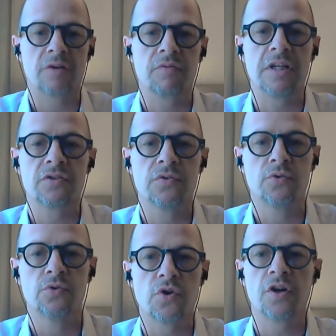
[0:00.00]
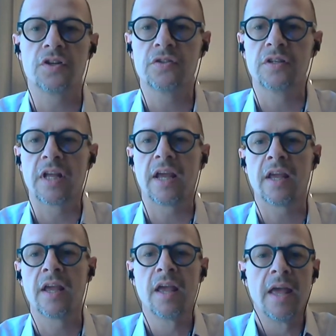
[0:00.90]
agreed to join us
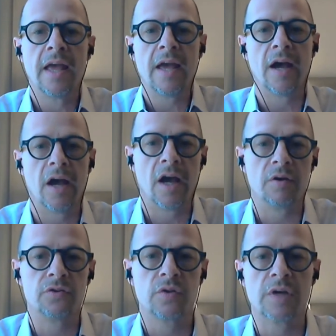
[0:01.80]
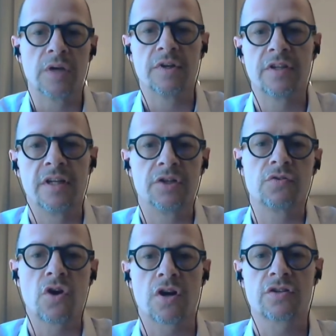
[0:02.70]
today to give us an
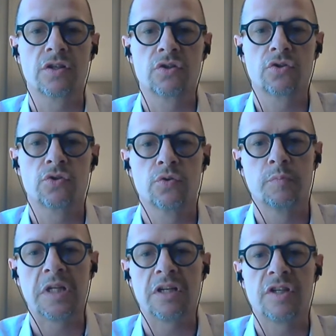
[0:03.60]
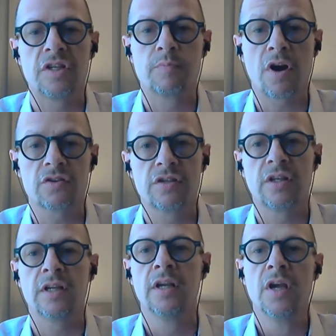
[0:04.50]
introduction to BTC
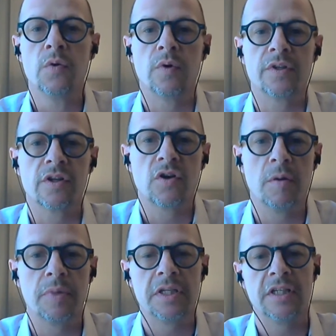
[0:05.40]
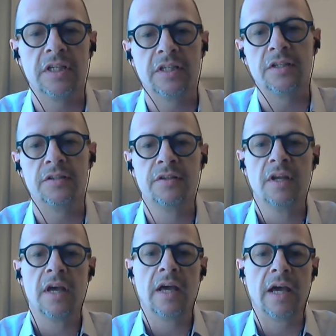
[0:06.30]
Proxy, what the company is,
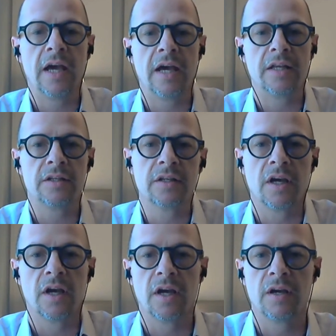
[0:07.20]
and